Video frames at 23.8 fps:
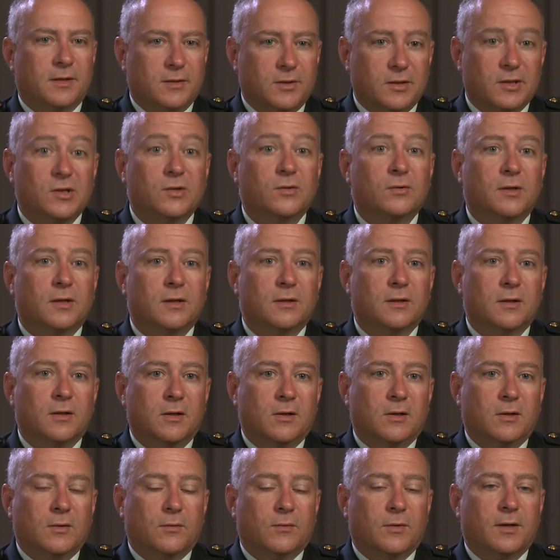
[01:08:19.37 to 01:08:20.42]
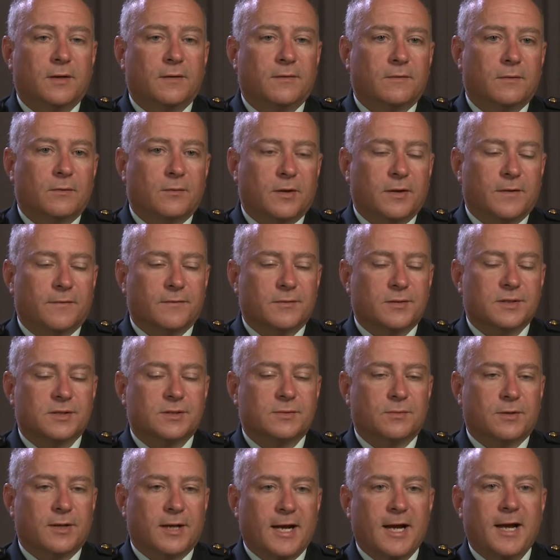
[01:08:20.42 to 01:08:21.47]
in the unit whenever
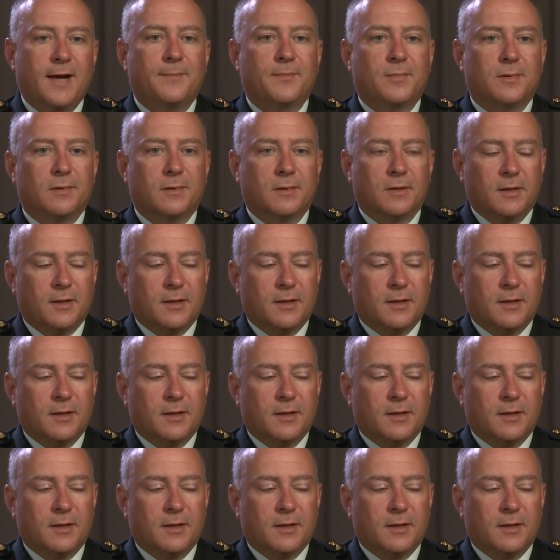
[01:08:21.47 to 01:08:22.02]
this would happen,